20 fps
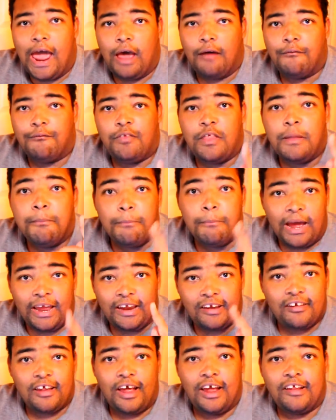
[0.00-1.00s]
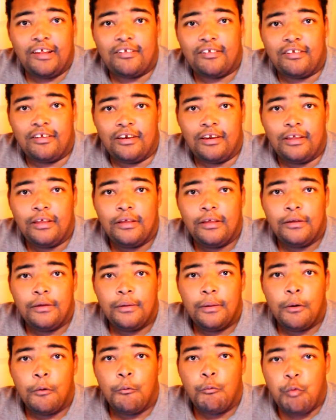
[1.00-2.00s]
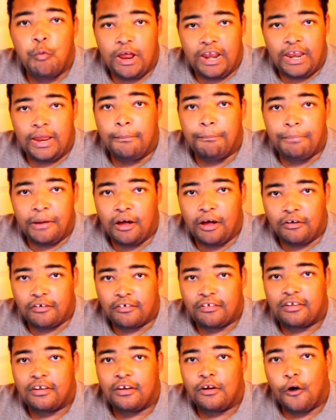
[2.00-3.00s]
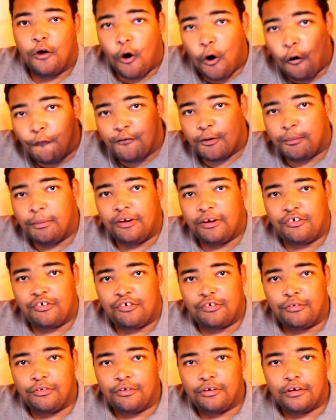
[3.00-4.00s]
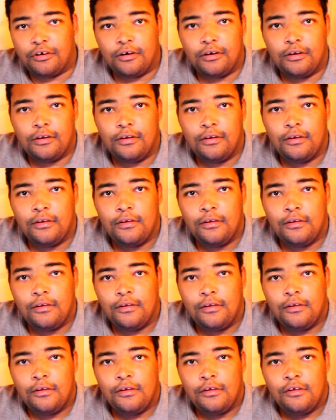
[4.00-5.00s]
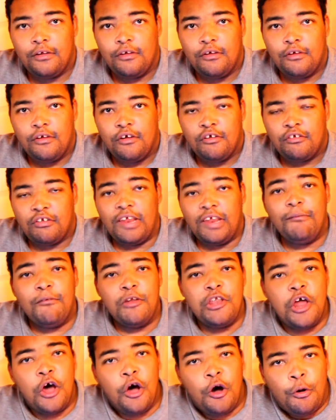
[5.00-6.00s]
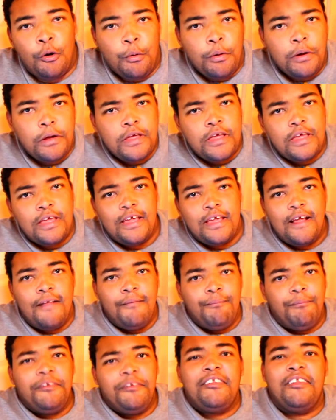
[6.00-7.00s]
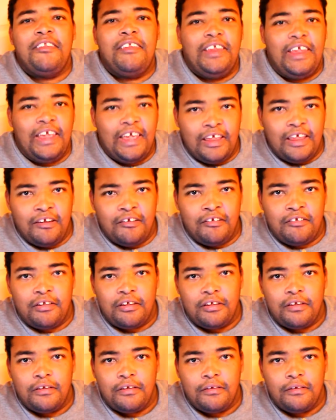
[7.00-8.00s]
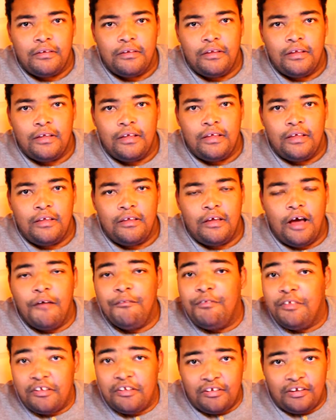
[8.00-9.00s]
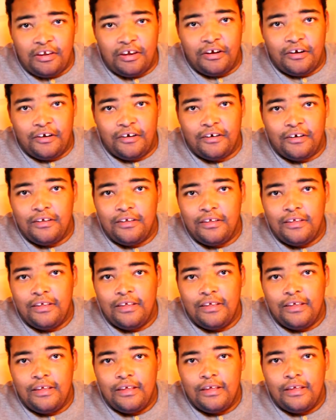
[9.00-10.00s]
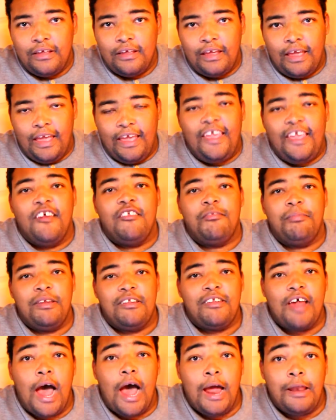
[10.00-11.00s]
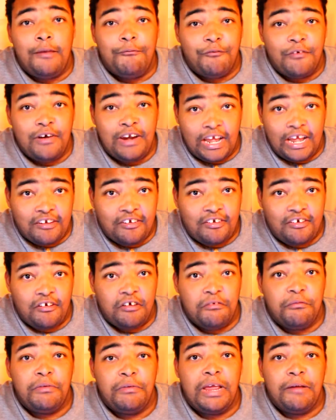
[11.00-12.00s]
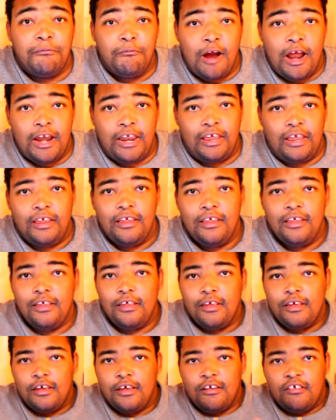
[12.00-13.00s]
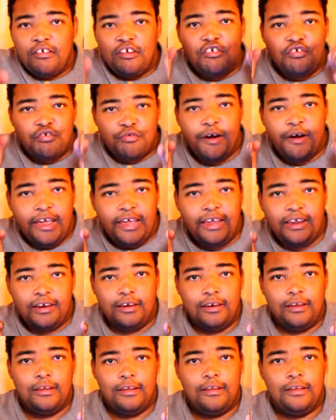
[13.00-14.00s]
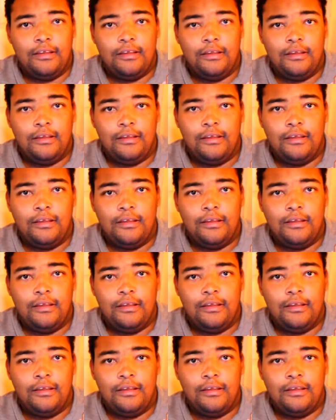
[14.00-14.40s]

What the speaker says: I didn't originally have this, but I feel doing that slow push in makes it kind of more, like it focuses more. Like, I don't know, just it works better with that small push. And I tried it both ways, like one with it just regular, and then the other with it like this.